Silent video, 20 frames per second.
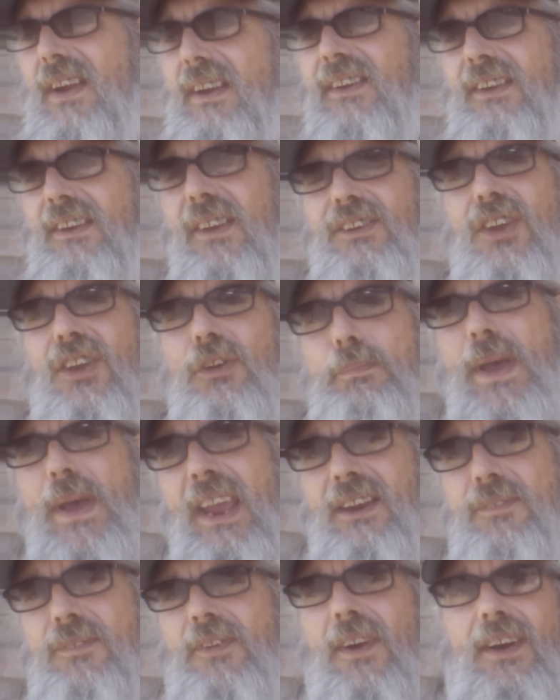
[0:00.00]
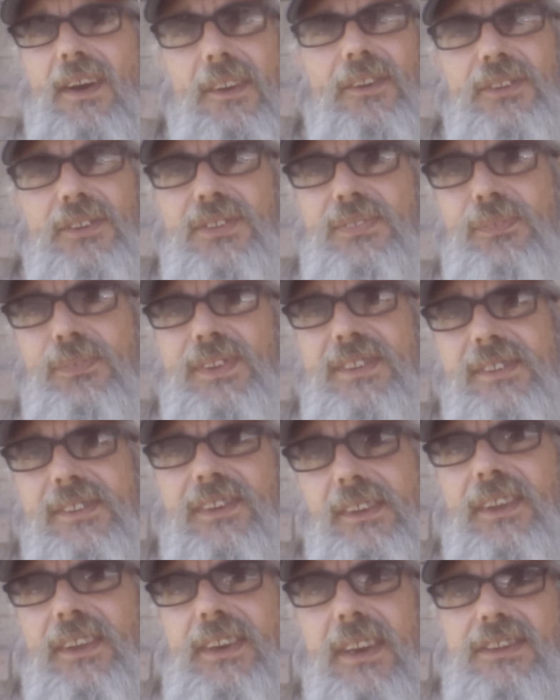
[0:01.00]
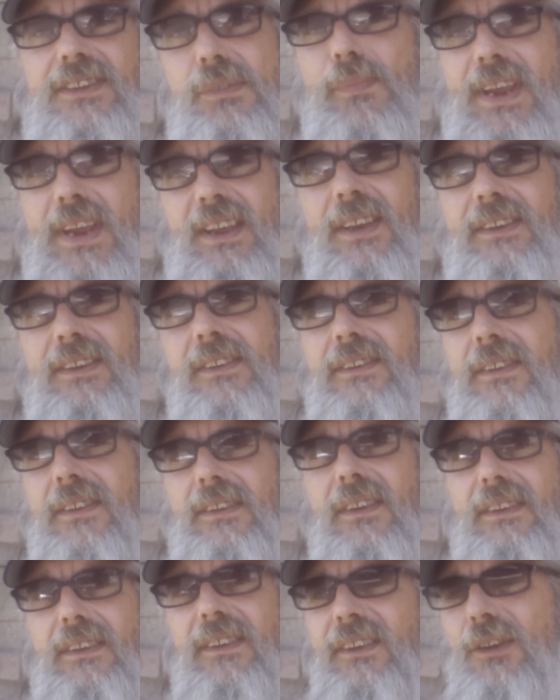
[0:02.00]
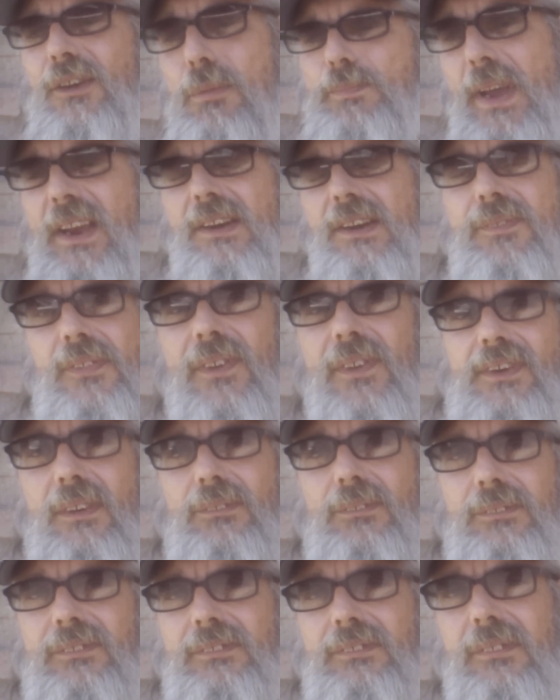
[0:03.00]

You, you paid for all those facilities, man. You paid for them.